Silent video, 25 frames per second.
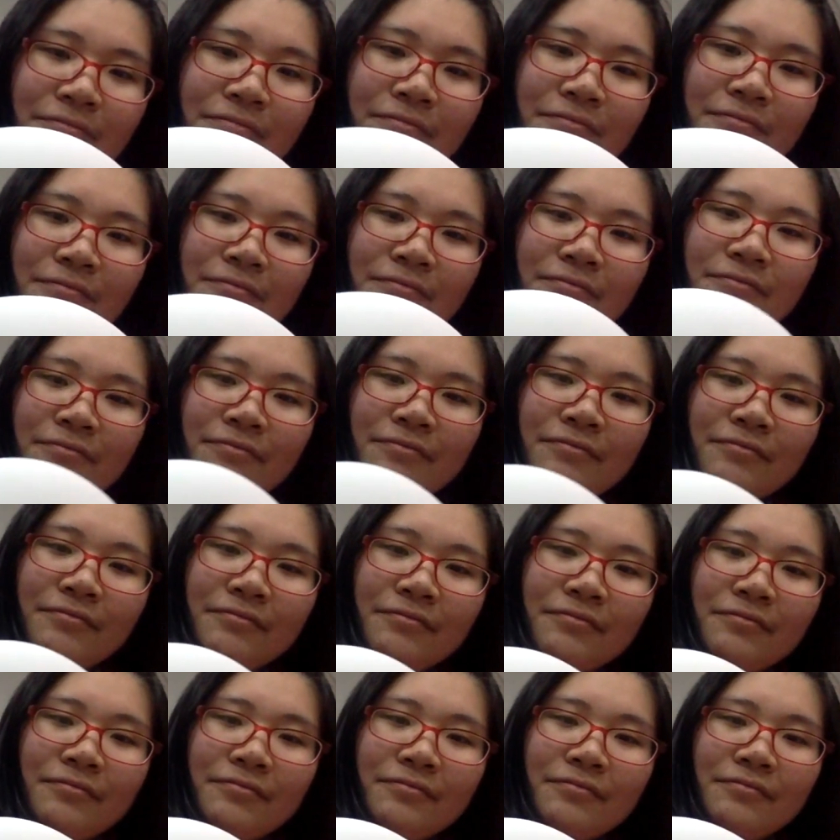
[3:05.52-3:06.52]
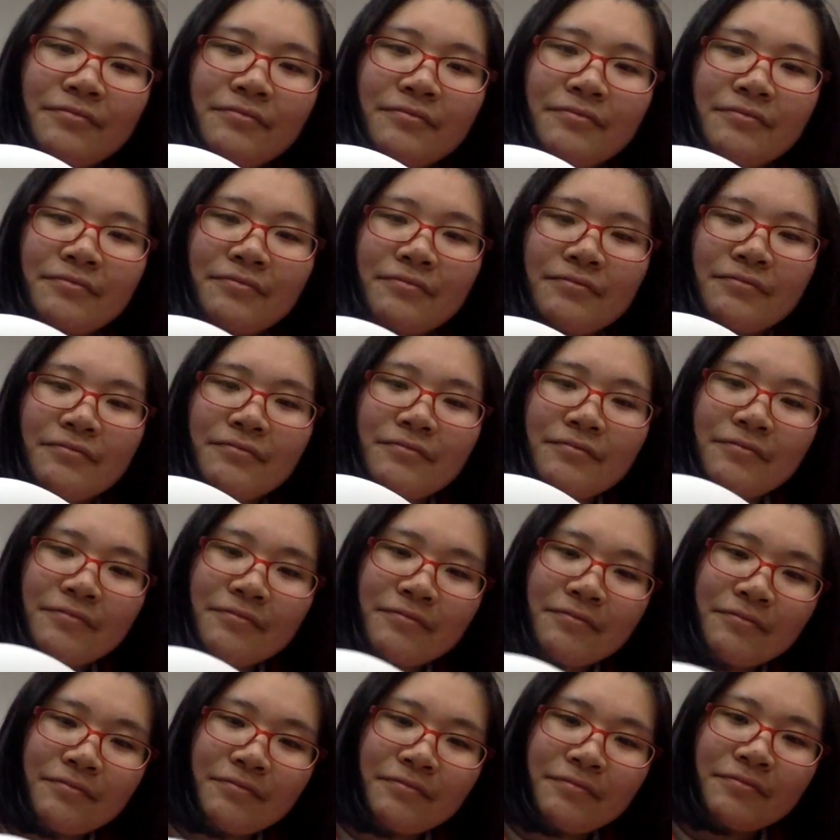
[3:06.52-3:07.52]

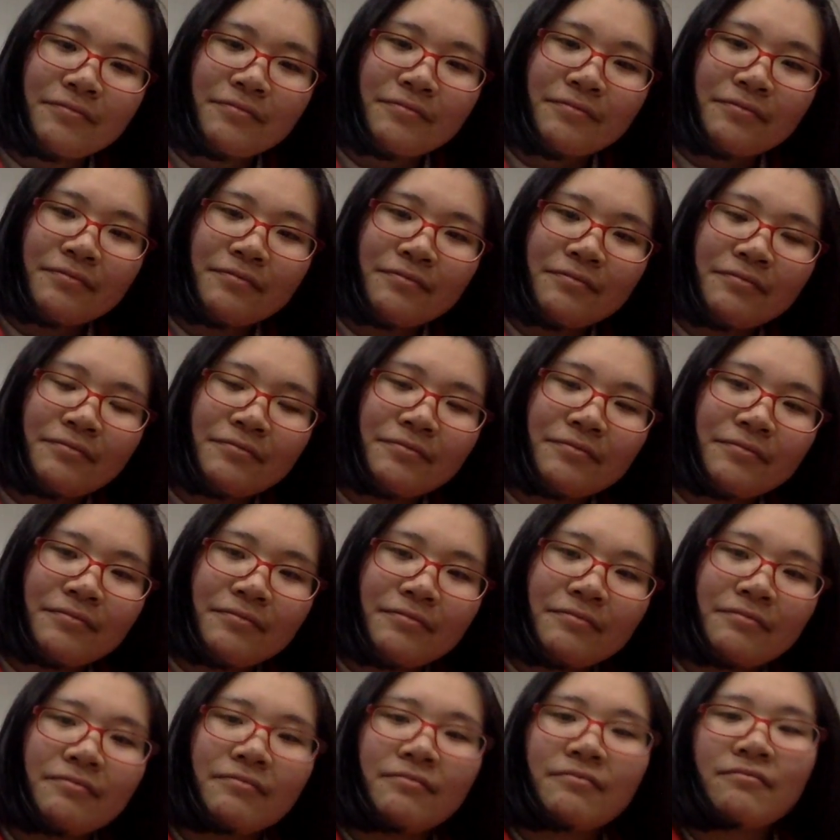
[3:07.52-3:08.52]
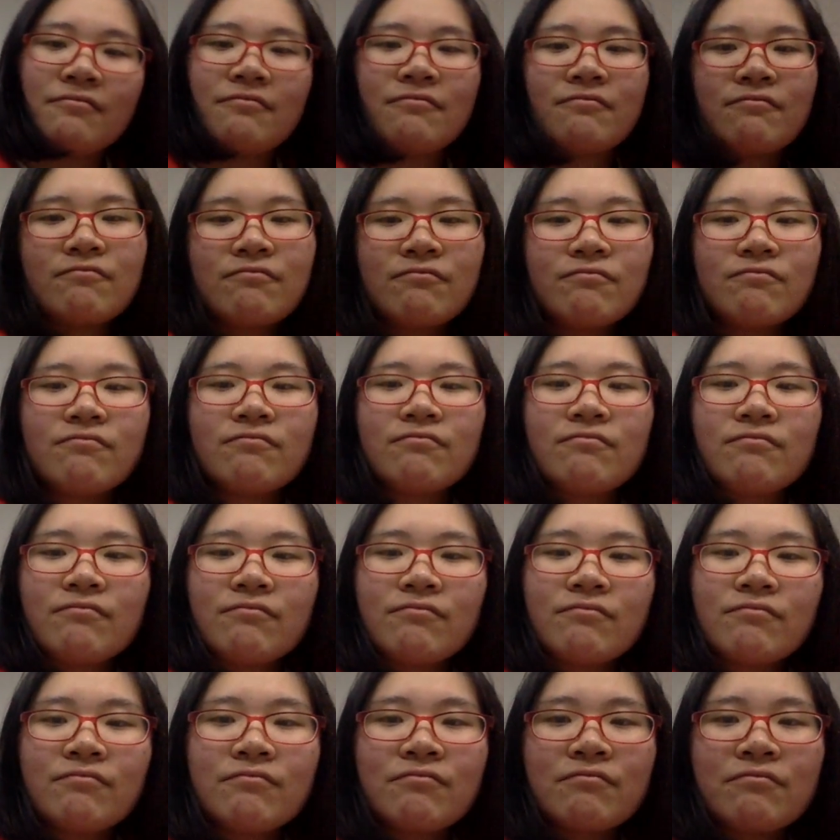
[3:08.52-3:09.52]

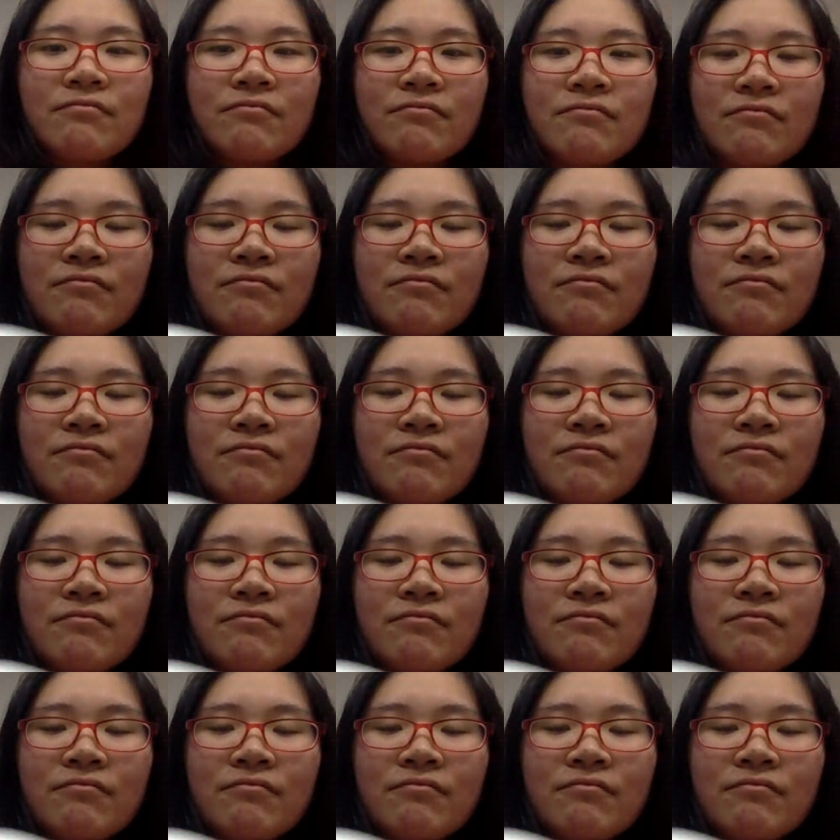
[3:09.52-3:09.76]
[no speech]